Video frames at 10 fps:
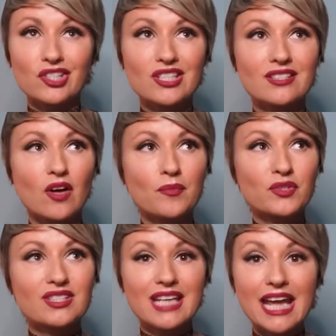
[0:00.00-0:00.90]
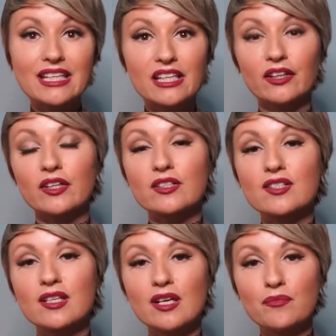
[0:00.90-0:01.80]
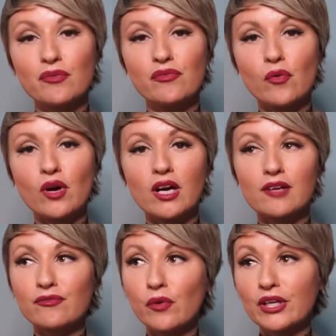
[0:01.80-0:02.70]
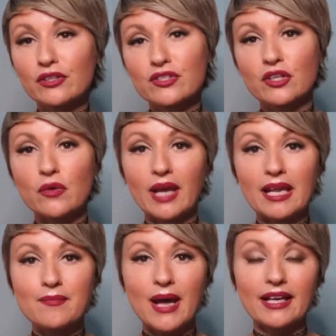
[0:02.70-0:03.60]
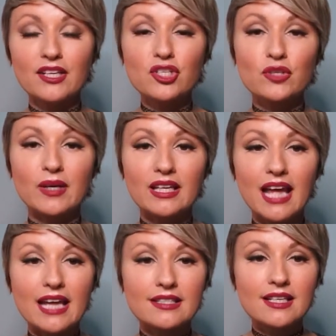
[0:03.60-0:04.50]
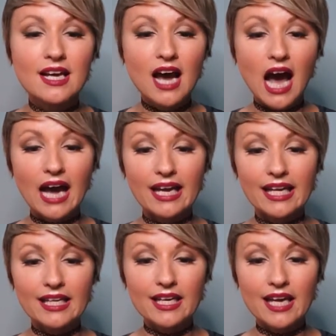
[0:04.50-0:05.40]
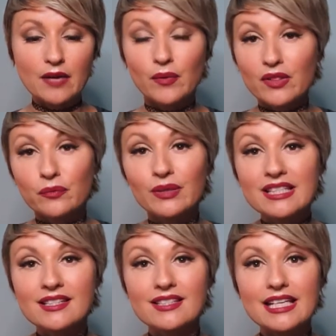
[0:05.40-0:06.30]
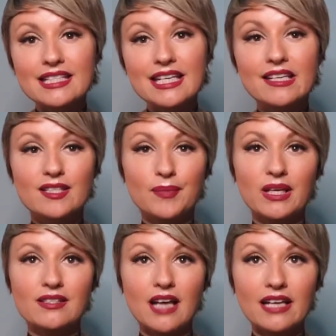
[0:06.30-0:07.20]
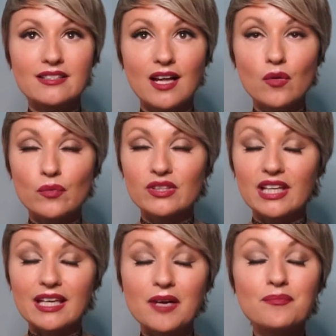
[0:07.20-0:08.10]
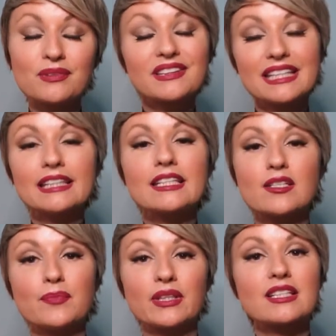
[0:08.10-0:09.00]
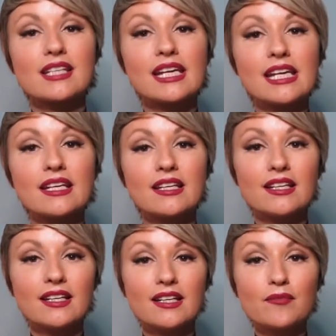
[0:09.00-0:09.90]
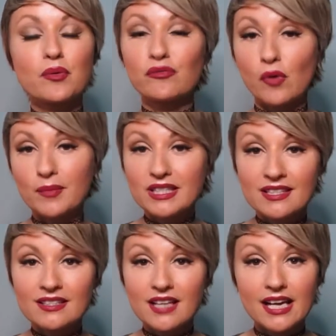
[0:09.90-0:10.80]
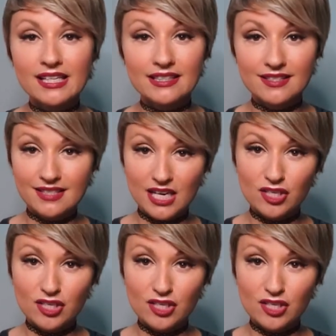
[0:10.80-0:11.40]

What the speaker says: almost 10 years before 4 years ago getting back into it. And one of the reasons I did is because I dealt with like completely debilitating performance anxiety and stage